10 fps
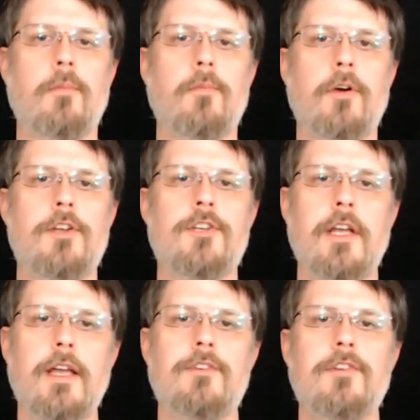
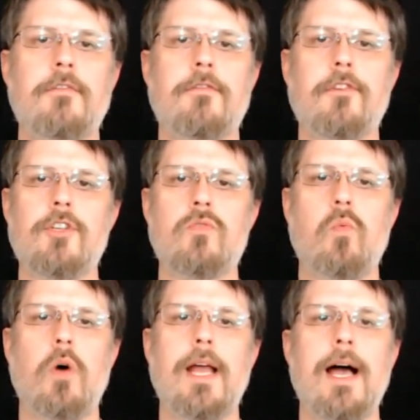appreciation for just
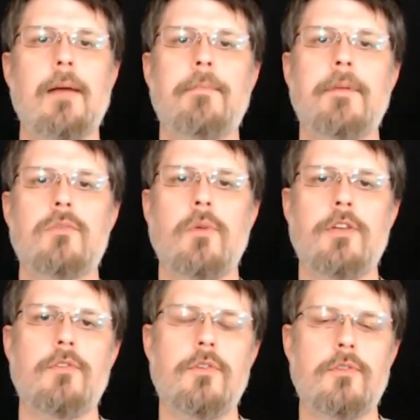what happens when
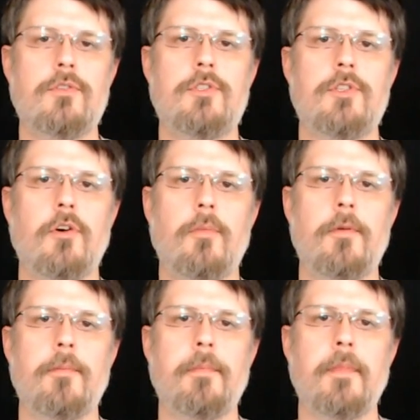you use soap